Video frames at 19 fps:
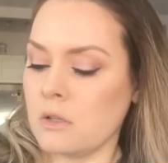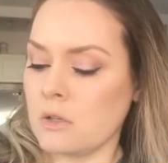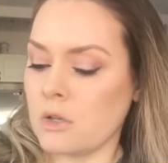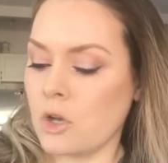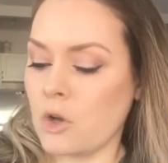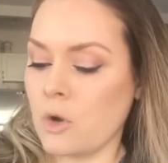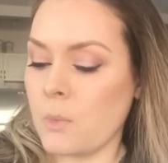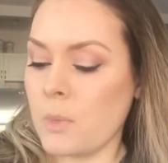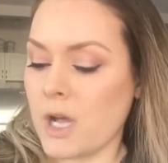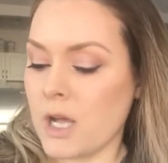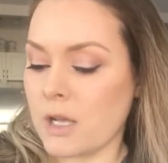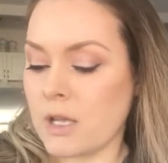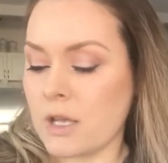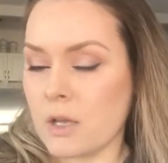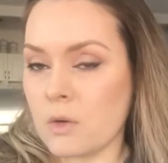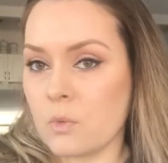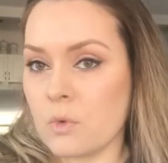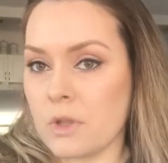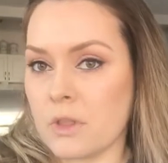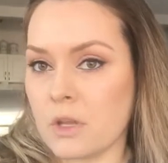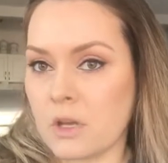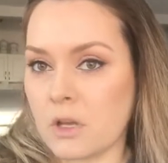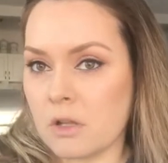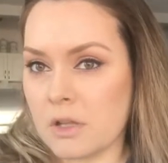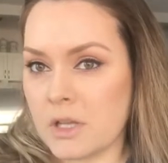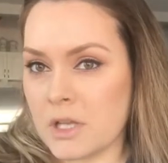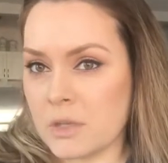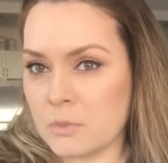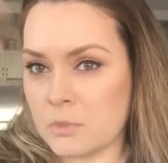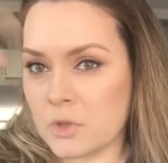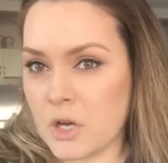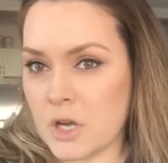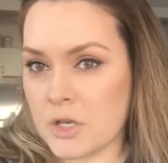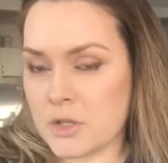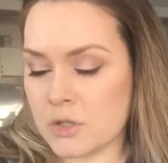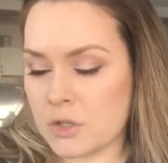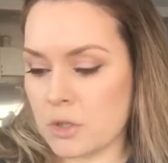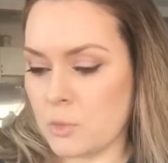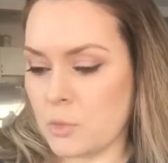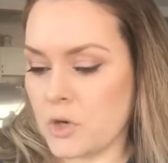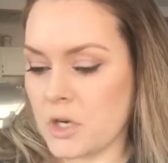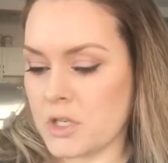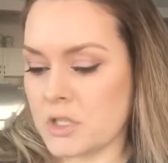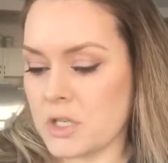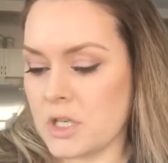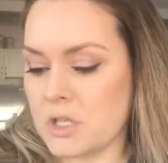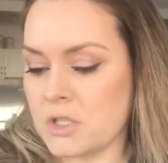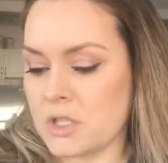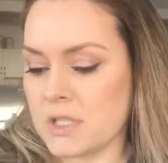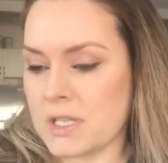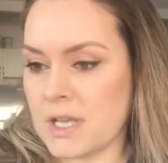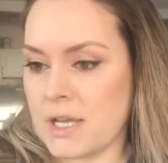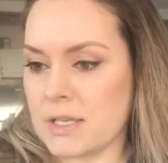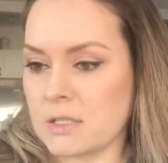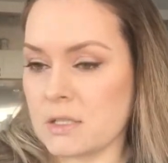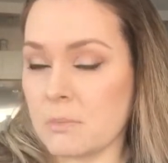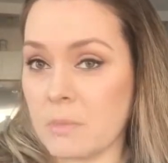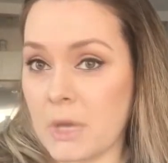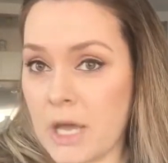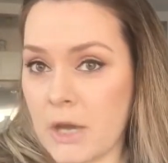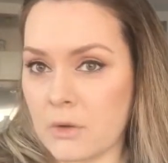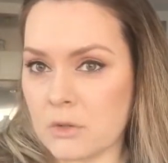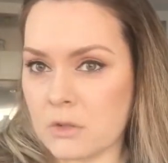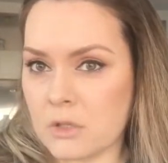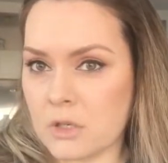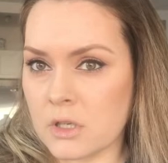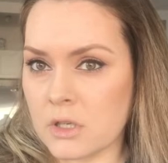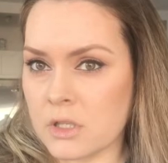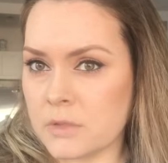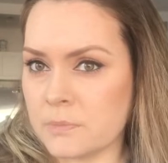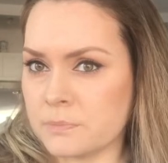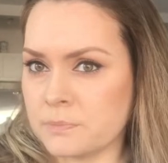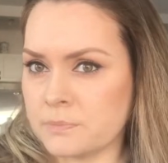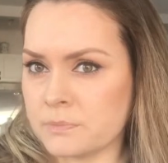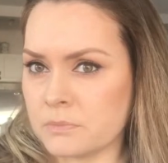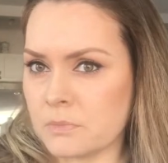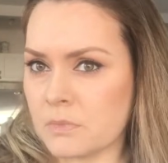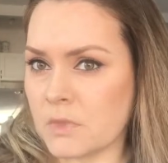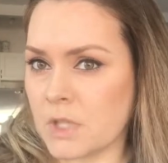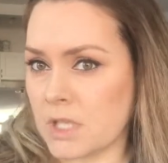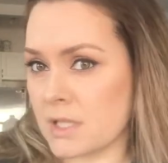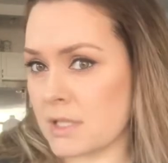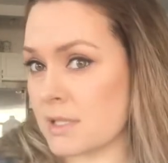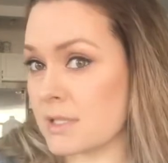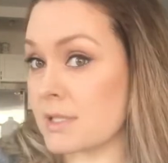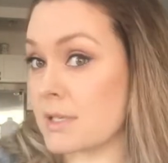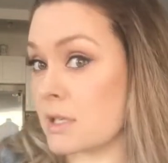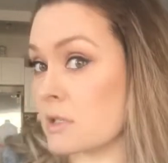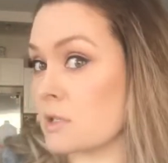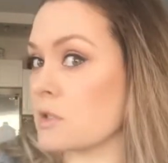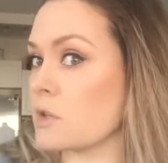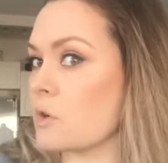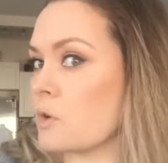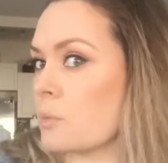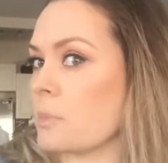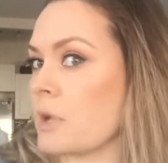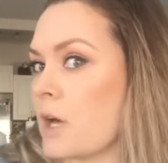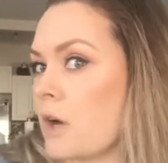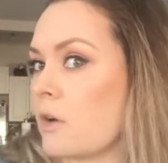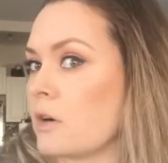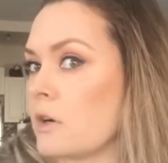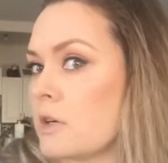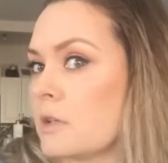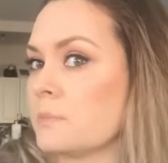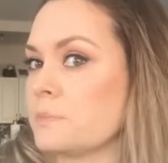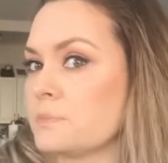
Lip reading: Go back in with a clean brush or a brush that just has some powder on it, like skin tone powder,